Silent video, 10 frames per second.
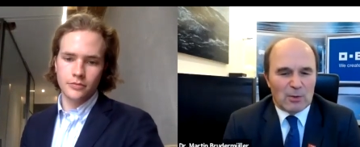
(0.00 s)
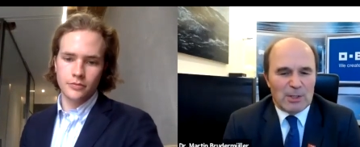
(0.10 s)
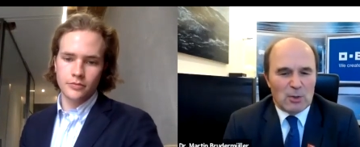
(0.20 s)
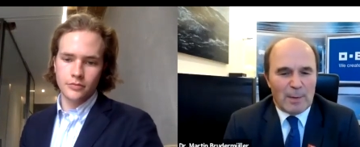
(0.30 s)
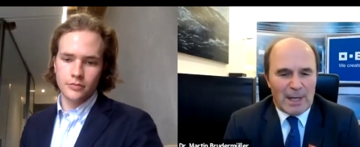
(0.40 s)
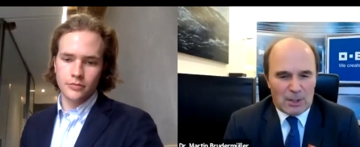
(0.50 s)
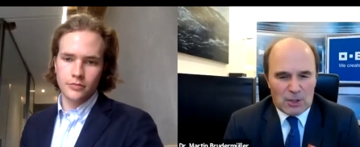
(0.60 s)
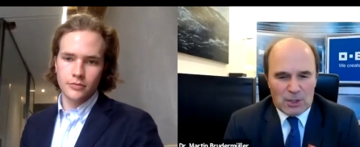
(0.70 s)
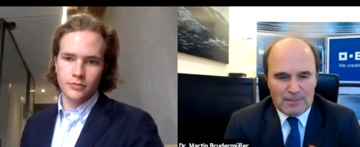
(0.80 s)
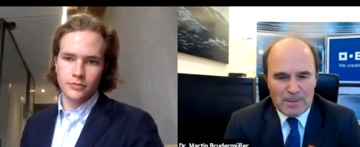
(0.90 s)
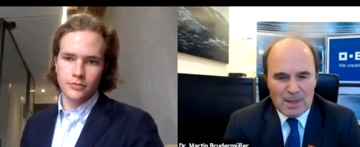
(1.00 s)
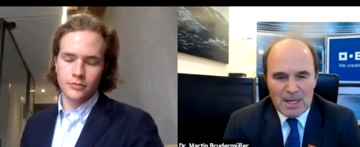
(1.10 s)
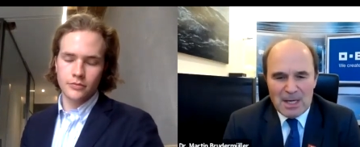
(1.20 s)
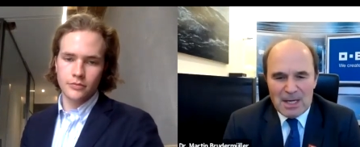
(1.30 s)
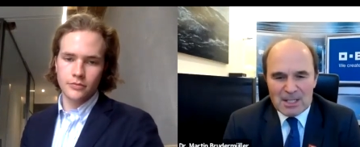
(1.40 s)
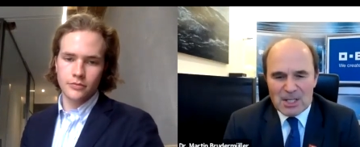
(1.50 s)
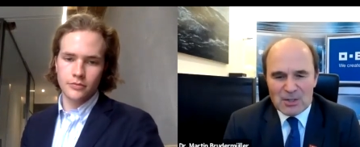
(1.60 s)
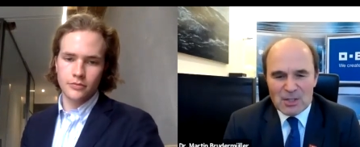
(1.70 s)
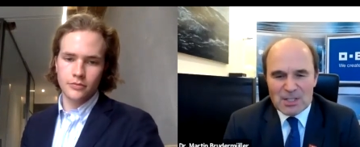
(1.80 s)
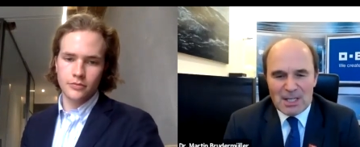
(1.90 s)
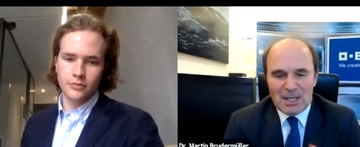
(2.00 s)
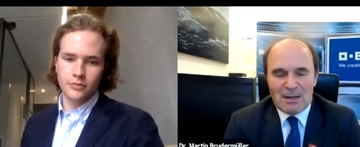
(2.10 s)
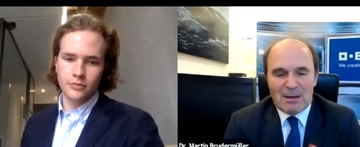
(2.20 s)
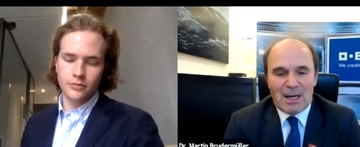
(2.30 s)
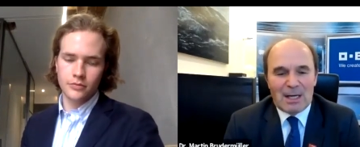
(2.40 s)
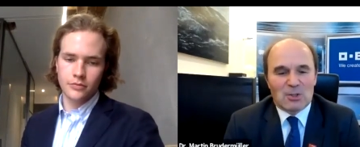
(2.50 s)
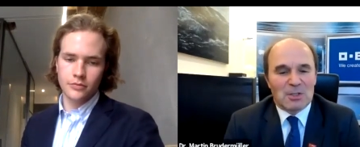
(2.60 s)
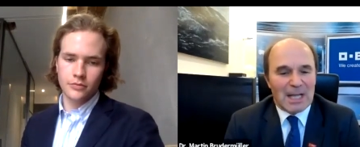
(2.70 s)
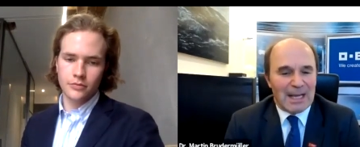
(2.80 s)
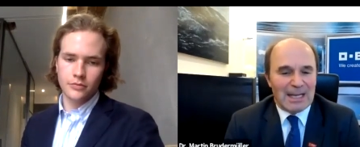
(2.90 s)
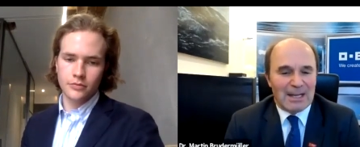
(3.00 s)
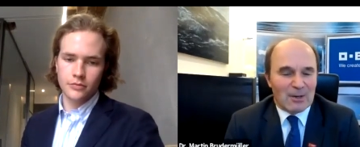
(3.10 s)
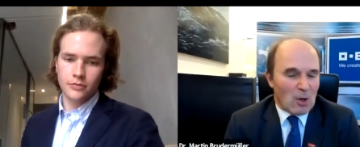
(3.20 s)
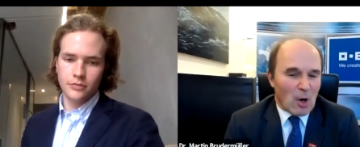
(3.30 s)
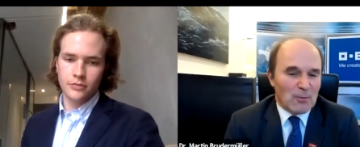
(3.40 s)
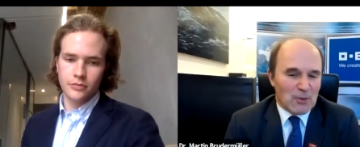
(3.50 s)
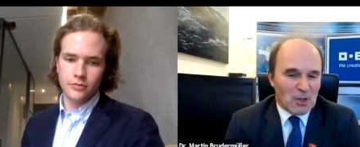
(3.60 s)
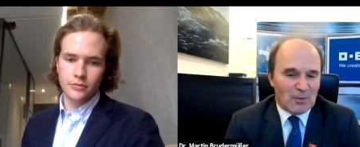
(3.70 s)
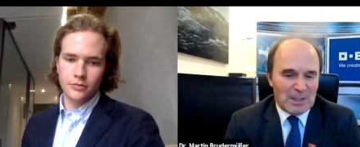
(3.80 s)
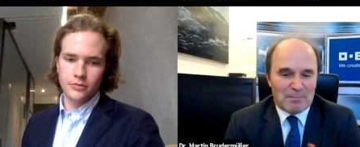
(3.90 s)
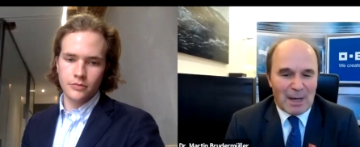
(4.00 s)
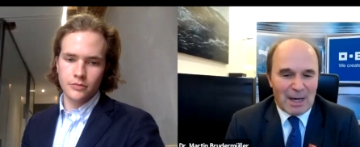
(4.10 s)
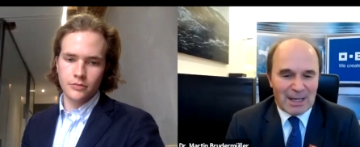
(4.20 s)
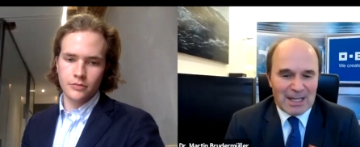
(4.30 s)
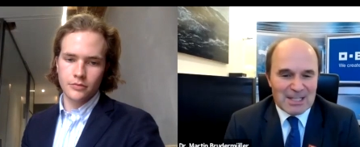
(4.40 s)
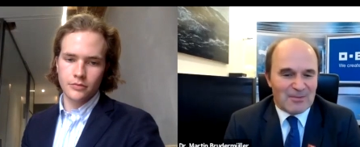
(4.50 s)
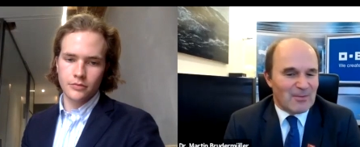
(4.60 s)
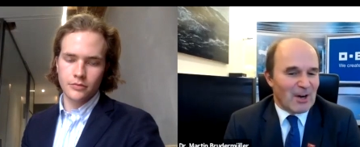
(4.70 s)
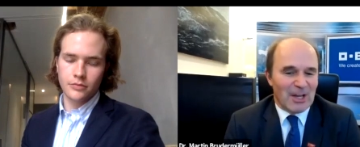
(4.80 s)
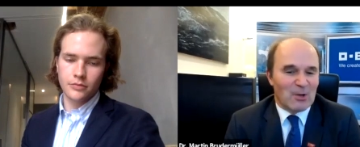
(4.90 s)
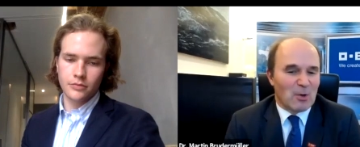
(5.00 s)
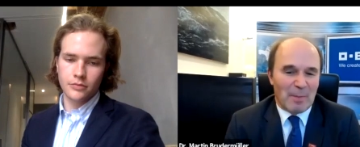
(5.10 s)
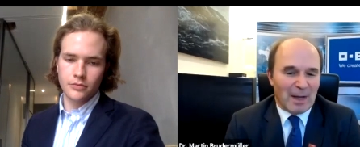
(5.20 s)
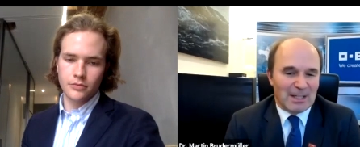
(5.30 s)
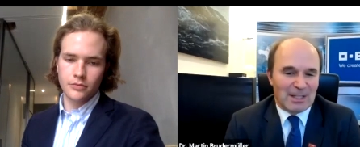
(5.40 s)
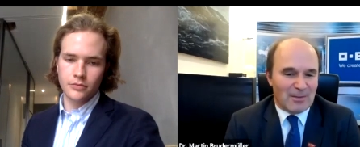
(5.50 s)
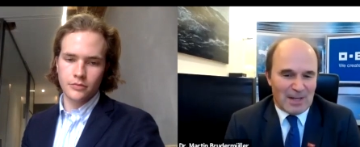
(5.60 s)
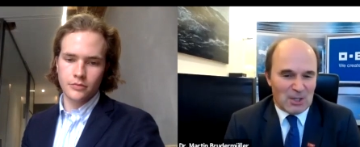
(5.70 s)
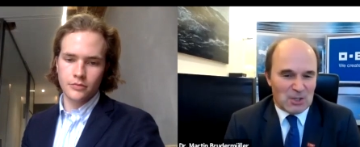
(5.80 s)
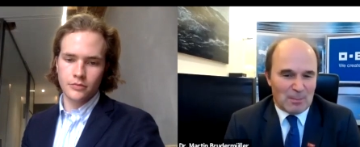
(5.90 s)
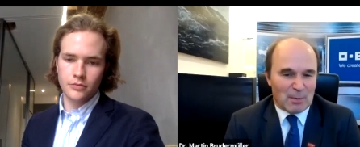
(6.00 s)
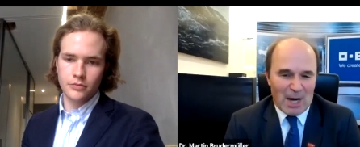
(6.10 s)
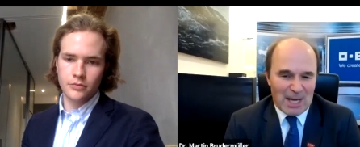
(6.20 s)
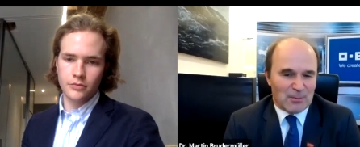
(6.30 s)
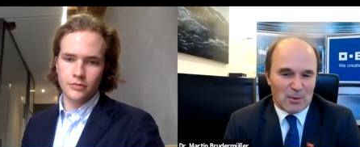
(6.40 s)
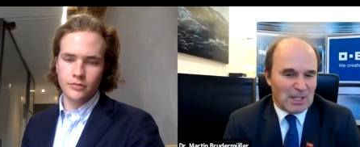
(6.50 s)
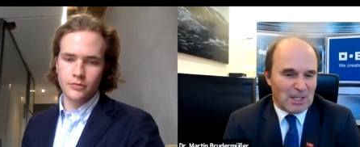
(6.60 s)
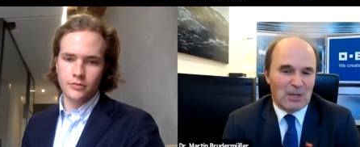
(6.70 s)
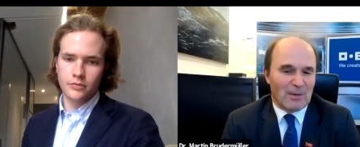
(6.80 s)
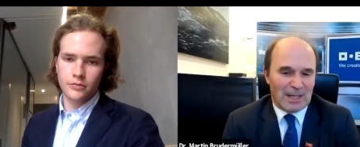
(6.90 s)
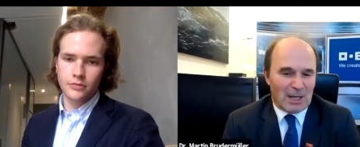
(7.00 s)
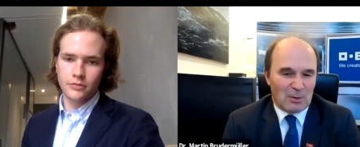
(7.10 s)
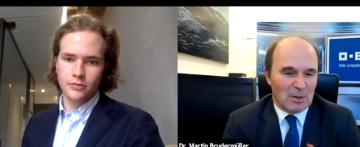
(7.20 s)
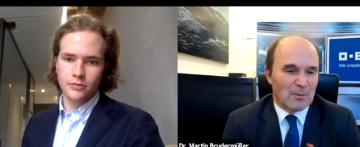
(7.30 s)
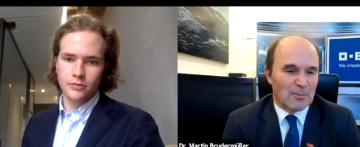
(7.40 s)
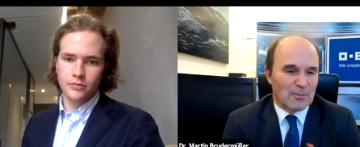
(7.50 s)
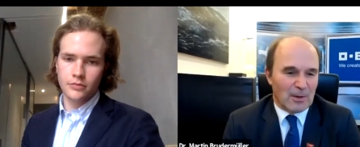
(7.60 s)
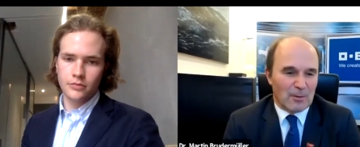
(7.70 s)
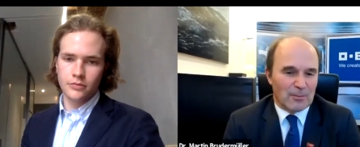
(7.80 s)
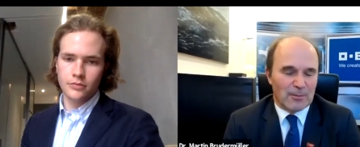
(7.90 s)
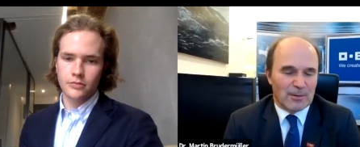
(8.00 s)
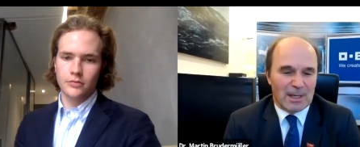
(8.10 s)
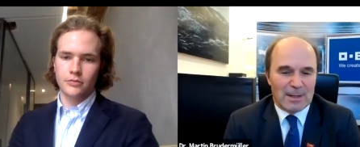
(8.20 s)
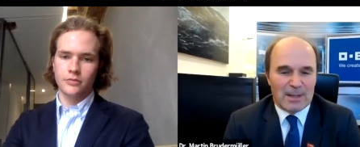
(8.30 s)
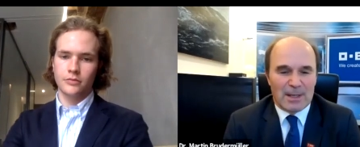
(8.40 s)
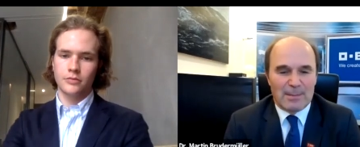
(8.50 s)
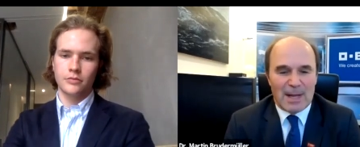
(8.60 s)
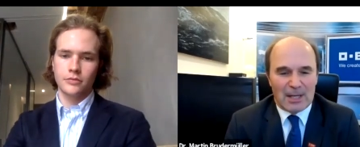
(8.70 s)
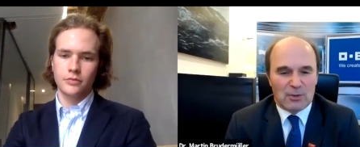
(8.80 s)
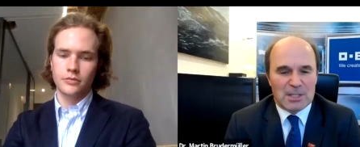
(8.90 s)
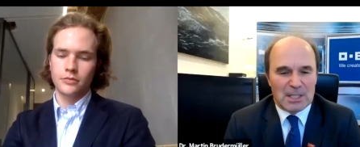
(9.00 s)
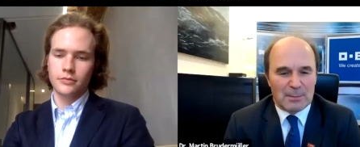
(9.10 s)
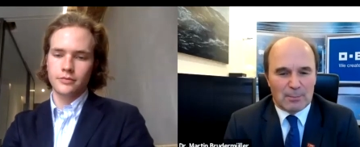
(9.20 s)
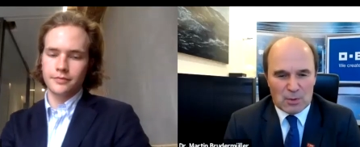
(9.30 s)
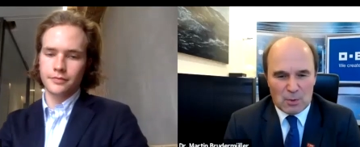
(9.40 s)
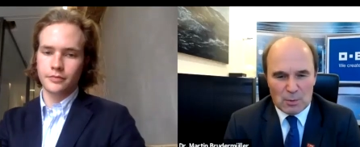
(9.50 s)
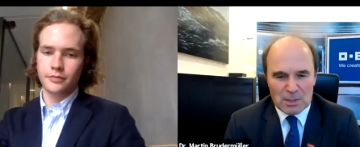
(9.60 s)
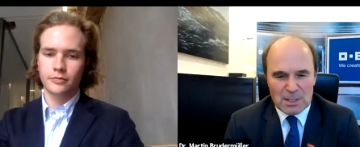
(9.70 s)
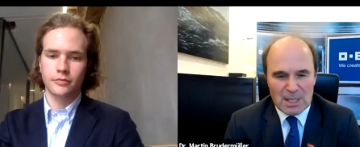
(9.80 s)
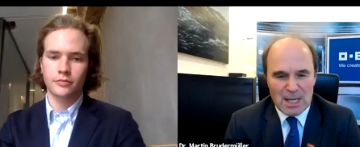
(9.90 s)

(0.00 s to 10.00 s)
Speaker 1: renewable energy, it's interesting. Uh, today, an offshore wind park has a very competitive energy price for a kilowatt hour of, of uh, um, electricity produced.